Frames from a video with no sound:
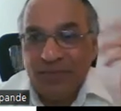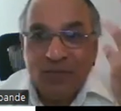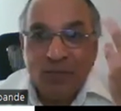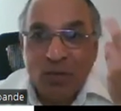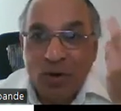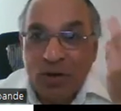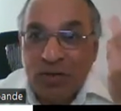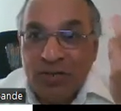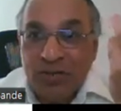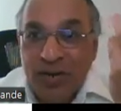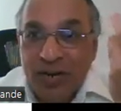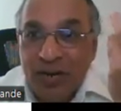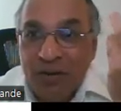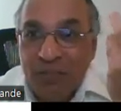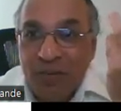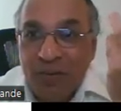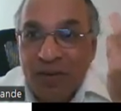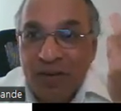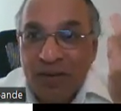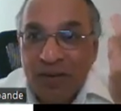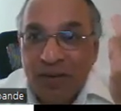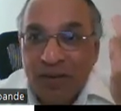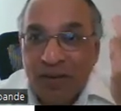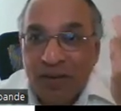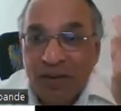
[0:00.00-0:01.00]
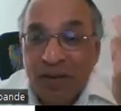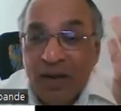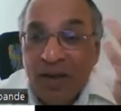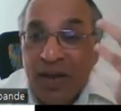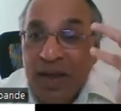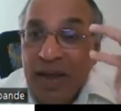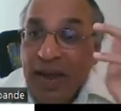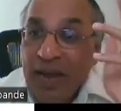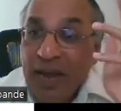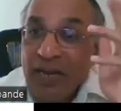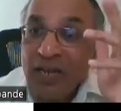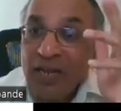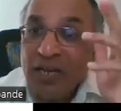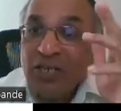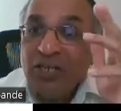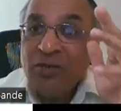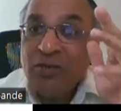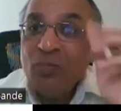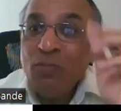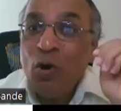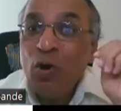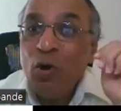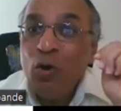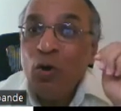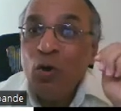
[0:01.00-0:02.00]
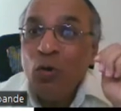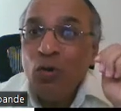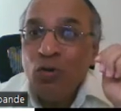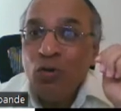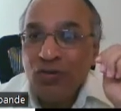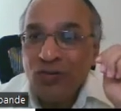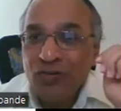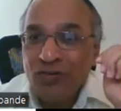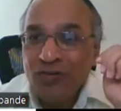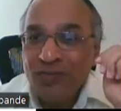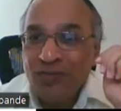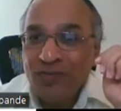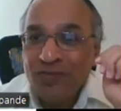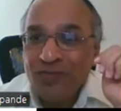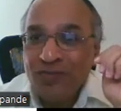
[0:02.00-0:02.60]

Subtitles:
What is ATP? Energy molecules.